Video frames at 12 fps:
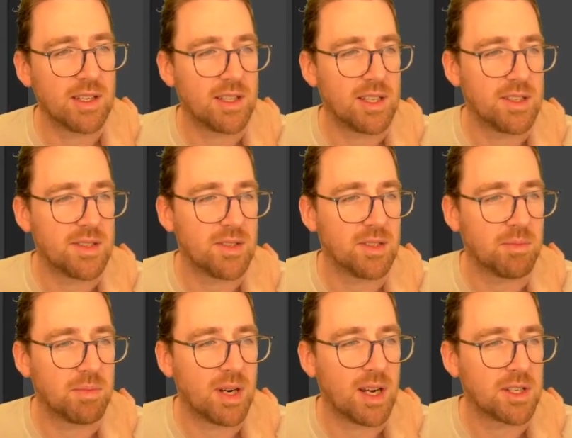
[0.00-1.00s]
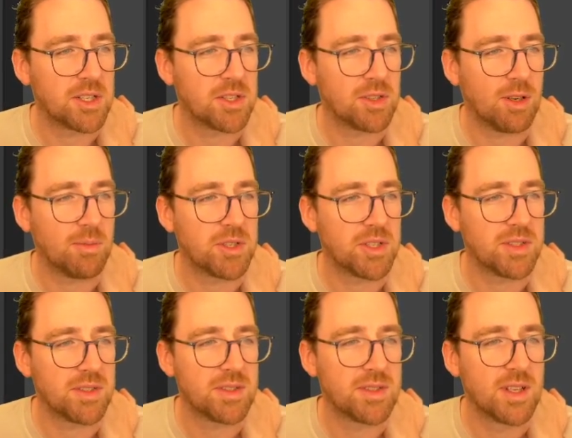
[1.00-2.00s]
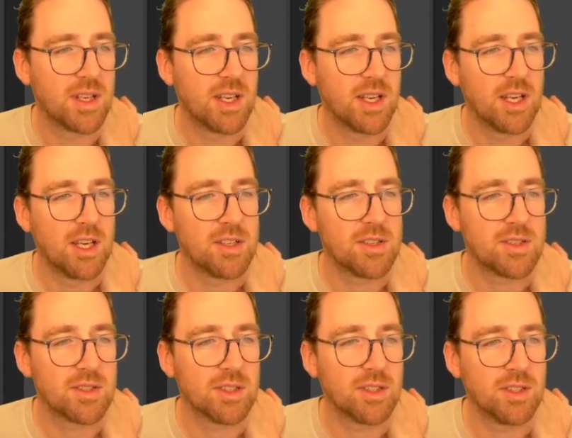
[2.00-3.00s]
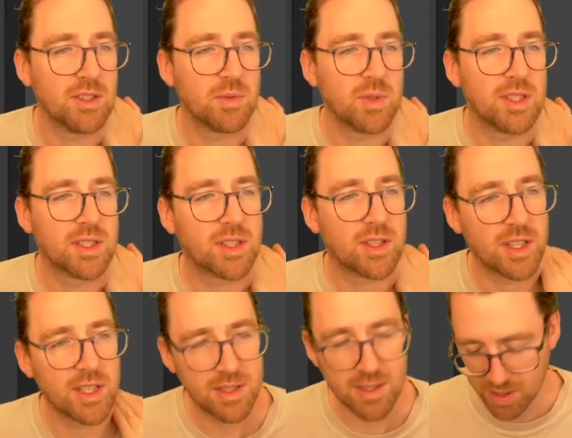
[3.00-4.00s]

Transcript: Here's your brush options. So with the crease, I